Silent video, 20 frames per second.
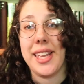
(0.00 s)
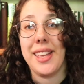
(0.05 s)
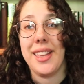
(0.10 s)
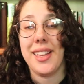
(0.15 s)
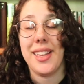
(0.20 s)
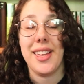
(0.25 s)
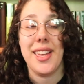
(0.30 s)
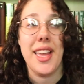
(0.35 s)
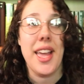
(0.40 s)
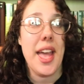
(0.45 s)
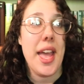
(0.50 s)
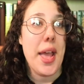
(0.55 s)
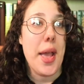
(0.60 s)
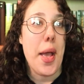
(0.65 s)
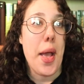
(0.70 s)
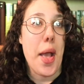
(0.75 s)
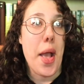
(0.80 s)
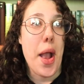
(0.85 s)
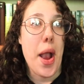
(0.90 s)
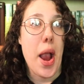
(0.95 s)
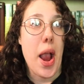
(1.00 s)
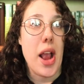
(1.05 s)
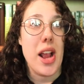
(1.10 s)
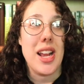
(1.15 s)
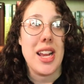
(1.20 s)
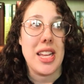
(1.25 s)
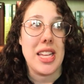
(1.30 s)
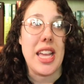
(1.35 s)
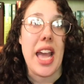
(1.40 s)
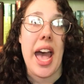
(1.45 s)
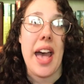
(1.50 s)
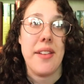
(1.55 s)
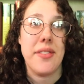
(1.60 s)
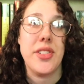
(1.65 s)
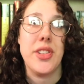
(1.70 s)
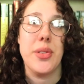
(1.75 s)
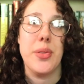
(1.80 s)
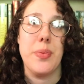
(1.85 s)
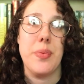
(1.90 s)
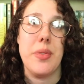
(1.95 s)
you have
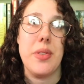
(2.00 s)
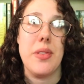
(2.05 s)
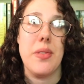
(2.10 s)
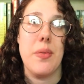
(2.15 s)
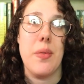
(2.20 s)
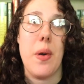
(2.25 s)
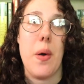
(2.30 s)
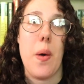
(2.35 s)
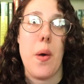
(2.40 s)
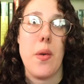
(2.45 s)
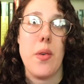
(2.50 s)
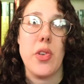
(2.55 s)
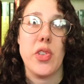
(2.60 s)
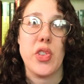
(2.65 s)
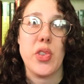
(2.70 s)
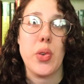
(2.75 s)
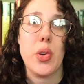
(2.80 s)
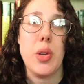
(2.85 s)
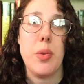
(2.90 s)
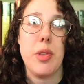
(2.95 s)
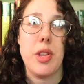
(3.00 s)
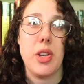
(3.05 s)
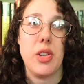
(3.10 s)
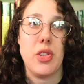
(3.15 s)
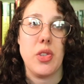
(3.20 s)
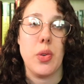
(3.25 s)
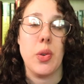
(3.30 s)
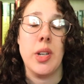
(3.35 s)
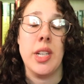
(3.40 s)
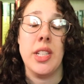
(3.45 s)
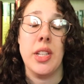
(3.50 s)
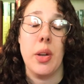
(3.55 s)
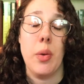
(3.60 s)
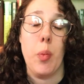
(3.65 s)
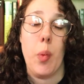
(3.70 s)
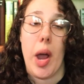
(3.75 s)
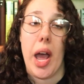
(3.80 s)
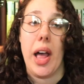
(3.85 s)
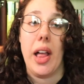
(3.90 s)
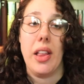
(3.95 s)
to, a story within a story done
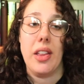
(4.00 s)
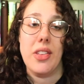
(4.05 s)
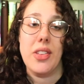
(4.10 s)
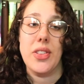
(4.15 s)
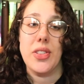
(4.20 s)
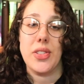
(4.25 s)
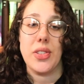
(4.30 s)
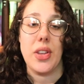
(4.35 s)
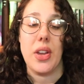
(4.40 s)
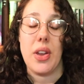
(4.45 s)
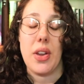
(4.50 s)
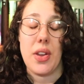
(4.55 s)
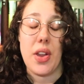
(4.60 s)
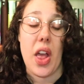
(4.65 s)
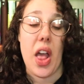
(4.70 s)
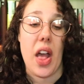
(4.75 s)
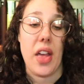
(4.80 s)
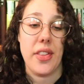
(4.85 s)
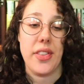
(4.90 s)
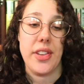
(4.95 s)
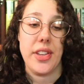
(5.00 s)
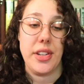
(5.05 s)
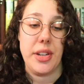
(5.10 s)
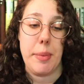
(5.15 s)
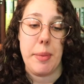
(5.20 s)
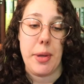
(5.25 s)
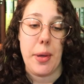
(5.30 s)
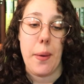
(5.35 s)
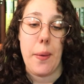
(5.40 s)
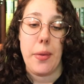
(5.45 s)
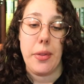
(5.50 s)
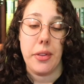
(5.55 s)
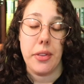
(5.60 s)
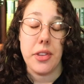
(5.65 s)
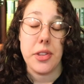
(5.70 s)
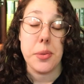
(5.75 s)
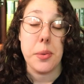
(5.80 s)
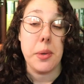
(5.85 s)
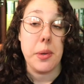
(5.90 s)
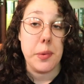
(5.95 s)
well is a thing to behold, and
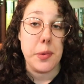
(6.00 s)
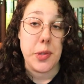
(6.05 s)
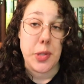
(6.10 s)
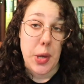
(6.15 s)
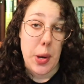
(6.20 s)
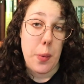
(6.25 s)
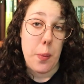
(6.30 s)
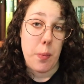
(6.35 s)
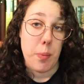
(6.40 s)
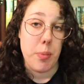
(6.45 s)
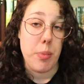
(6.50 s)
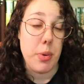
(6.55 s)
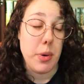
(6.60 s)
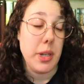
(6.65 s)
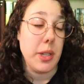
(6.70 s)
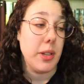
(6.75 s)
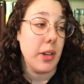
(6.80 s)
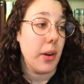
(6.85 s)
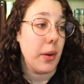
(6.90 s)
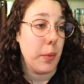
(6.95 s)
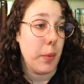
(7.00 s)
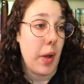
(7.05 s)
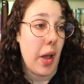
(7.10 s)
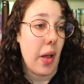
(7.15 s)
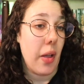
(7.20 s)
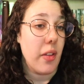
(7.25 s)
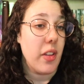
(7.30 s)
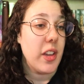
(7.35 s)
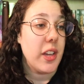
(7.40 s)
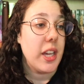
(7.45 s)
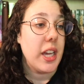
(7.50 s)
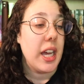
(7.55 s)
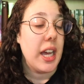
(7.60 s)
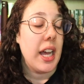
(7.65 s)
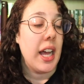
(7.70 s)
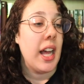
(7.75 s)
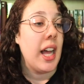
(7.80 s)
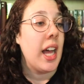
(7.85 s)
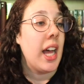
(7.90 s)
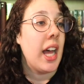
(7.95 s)
this one was done pretty darn well.
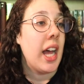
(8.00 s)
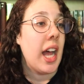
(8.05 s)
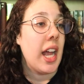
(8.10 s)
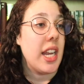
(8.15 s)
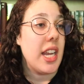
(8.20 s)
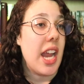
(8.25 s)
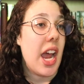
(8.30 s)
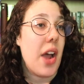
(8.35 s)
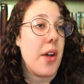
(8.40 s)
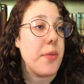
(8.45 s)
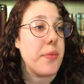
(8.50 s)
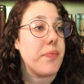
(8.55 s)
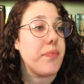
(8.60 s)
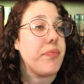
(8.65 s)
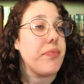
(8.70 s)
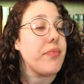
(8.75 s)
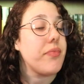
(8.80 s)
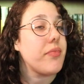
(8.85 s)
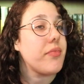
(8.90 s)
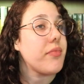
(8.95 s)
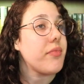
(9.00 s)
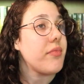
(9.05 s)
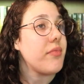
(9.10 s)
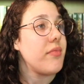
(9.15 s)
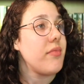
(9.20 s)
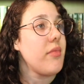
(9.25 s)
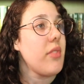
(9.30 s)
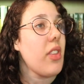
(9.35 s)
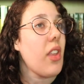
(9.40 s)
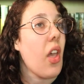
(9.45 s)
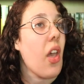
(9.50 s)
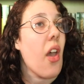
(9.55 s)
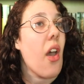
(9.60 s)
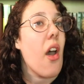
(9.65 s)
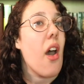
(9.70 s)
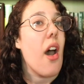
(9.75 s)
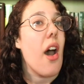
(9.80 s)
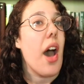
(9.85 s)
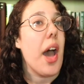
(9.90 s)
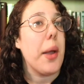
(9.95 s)
Now,
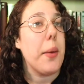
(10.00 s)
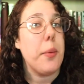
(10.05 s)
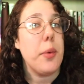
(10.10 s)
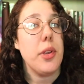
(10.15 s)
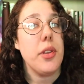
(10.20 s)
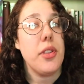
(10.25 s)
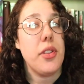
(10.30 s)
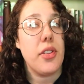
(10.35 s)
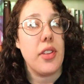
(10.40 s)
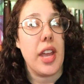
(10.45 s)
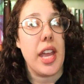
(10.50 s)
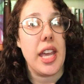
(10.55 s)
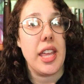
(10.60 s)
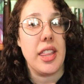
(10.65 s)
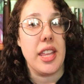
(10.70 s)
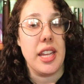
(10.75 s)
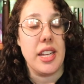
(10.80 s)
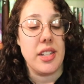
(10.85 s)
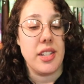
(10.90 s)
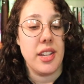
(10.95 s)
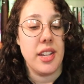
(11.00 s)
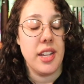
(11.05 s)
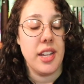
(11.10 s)
I will say that